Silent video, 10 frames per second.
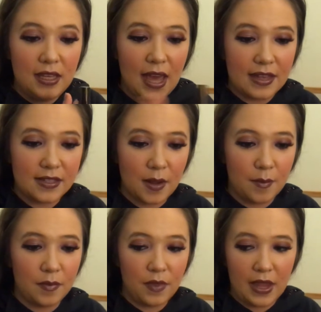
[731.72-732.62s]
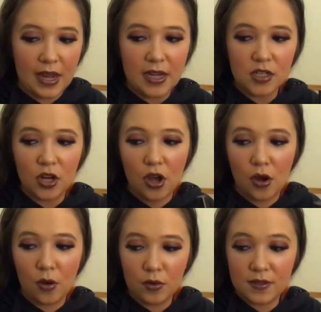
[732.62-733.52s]
get some, like I need to
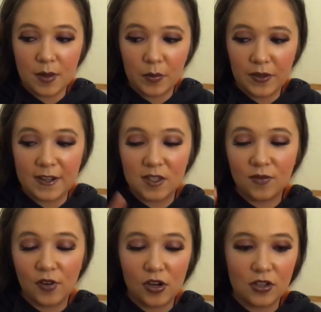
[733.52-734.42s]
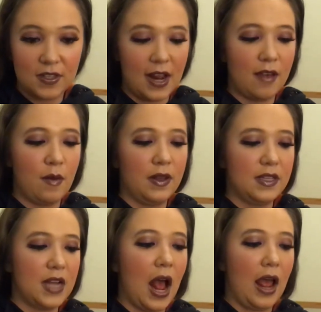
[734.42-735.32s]
go someplace first that I've
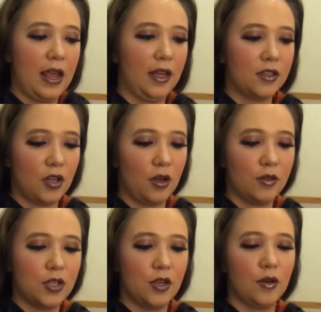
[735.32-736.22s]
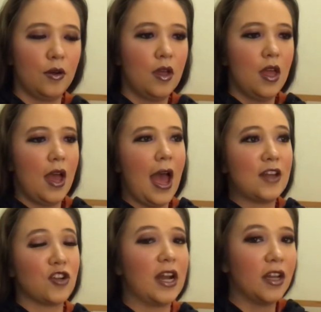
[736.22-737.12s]
been dying to go to. I
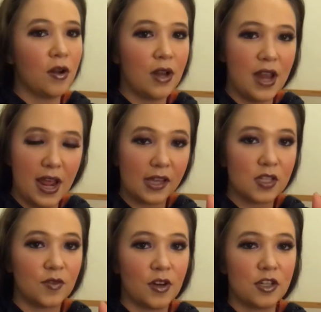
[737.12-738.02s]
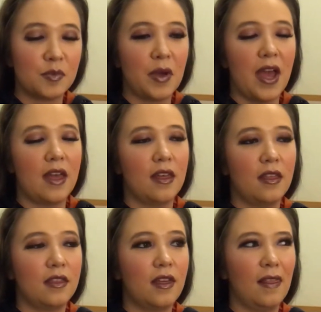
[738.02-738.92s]
tried to go to NYX first, but
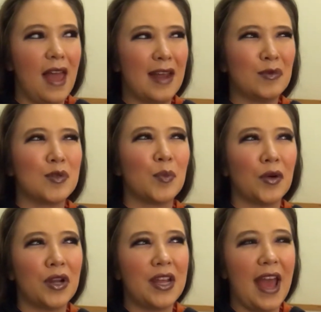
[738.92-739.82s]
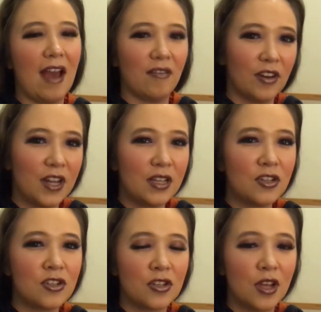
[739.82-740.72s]
the line was pretty
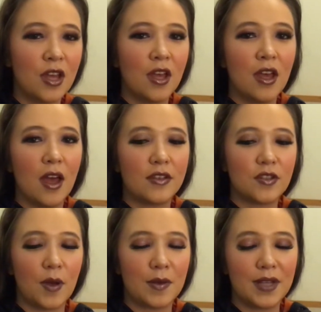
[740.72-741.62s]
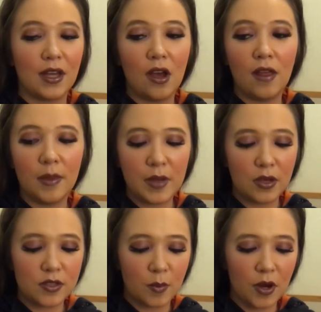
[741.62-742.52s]
average, so I was like, oh, let me
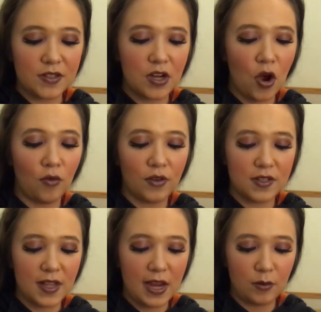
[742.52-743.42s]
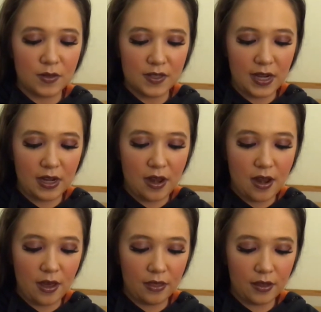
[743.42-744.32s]
go somewhere else, and Ofra's line was like
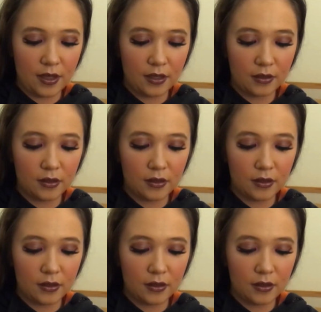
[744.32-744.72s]
nothing.